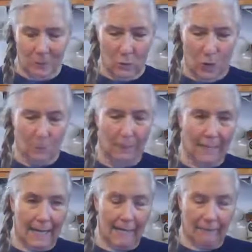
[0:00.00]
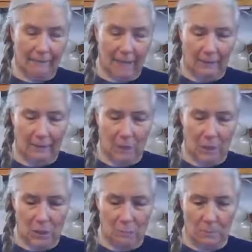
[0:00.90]
Normally, I confine my
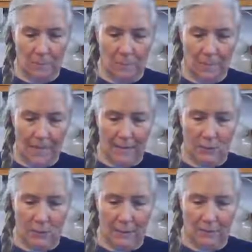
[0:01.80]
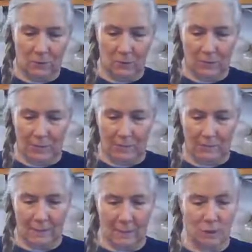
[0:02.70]
regimen to natural
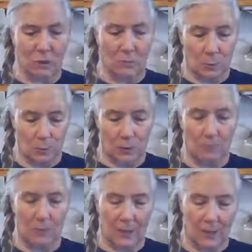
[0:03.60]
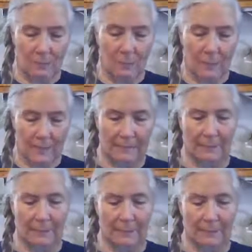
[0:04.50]
exercises such as push-ups, sit-ups,
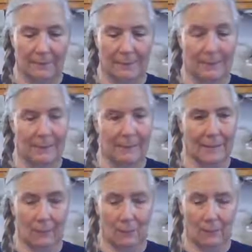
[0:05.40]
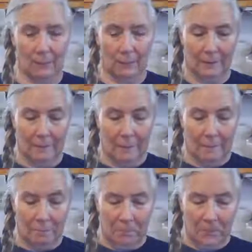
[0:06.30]
bicycling, etc.
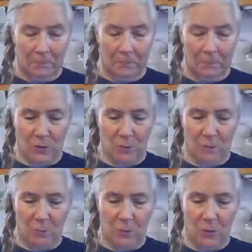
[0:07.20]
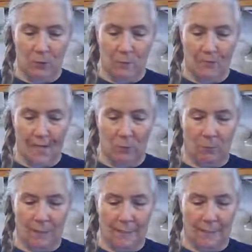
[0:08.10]
But for some weird reason, I
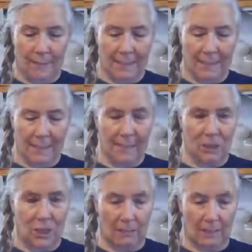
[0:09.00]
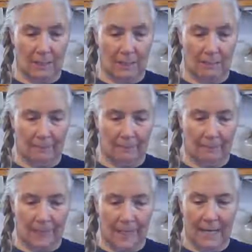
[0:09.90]
wanted to get into shape again.
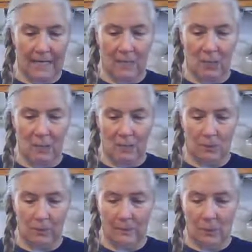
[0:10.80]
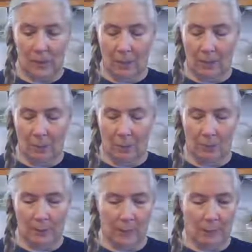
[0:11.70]
And I started pulling down on the
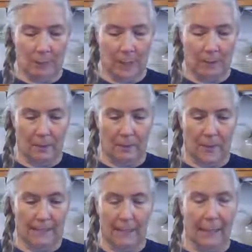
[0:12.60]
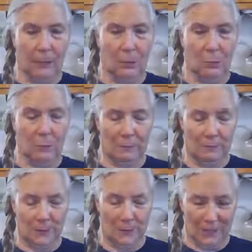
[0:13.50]
pull-down bar on that inhuman
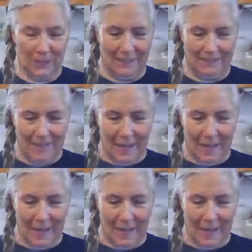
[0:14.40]
machine.